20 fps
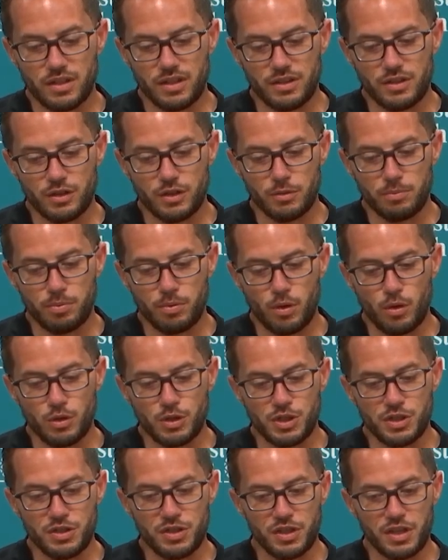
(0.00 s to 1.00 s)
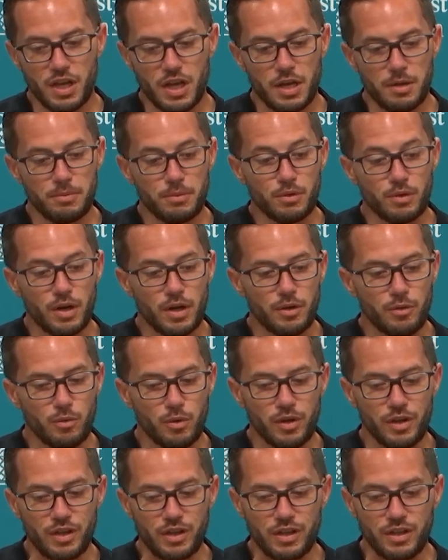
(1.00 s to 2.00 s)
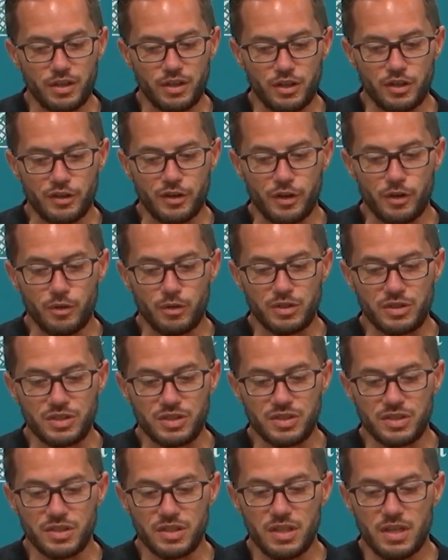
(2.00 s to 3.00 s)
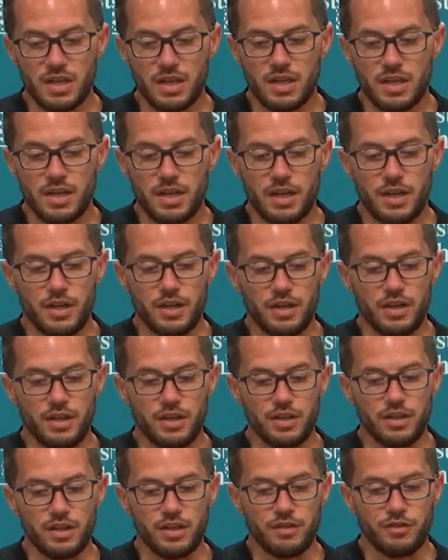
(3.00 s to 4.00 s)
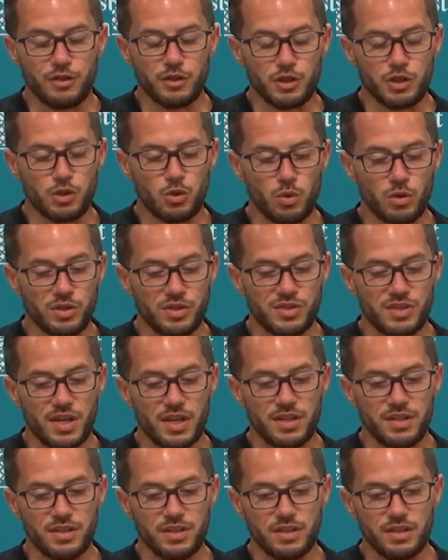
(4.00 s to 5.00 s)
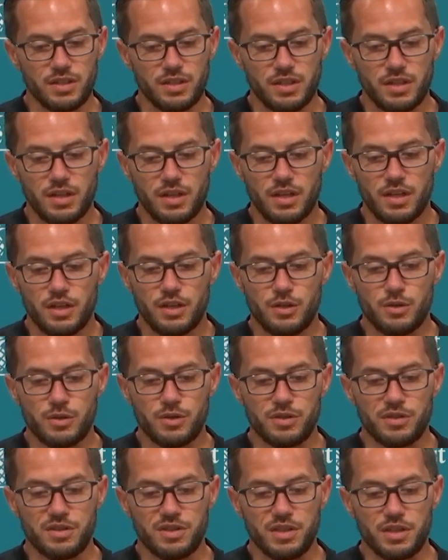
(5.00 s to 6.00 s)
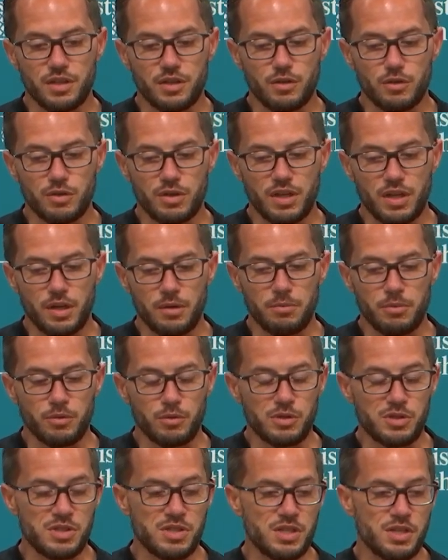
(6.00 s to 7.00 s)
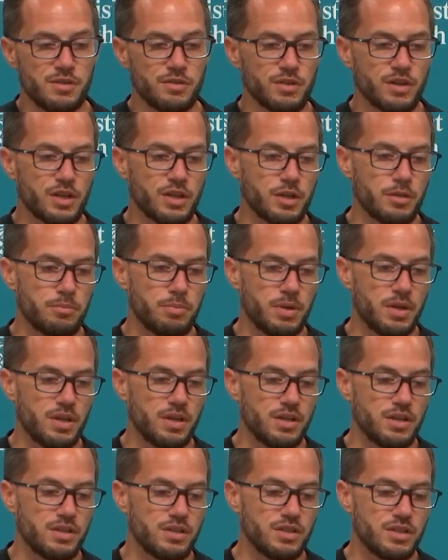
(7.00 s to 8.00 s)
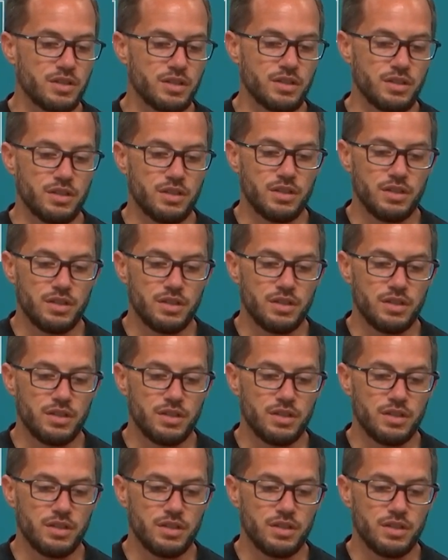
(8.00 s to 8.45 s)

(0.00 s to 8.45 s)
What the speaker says: they're approaching the game the right way. If you're short-sighted, you can think, okay, I'm a receiver, I get paid to